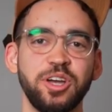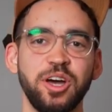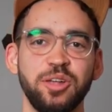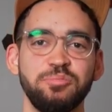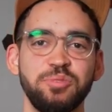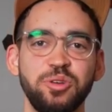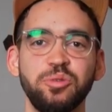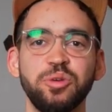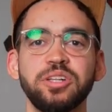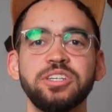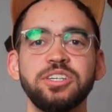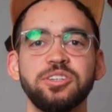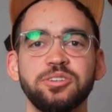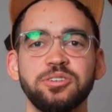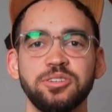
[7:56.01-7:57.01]
got me
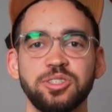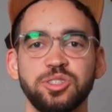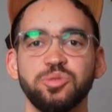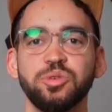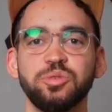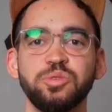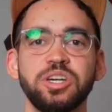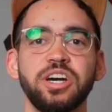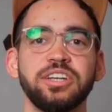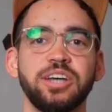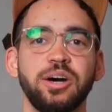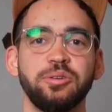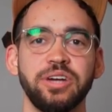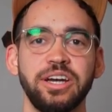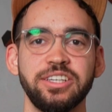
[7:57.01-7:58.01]
really curious when we got
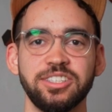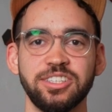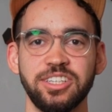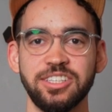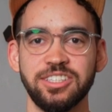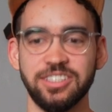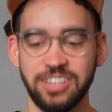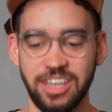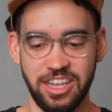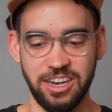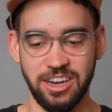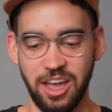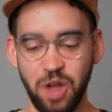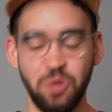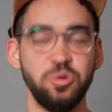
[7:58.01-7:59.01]
our hands on it
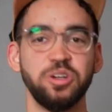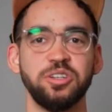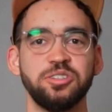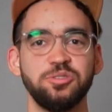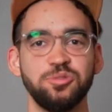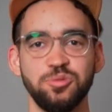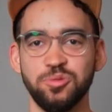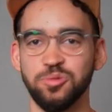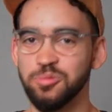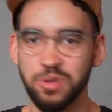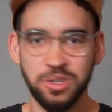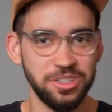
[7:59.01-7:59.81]
and I wanted to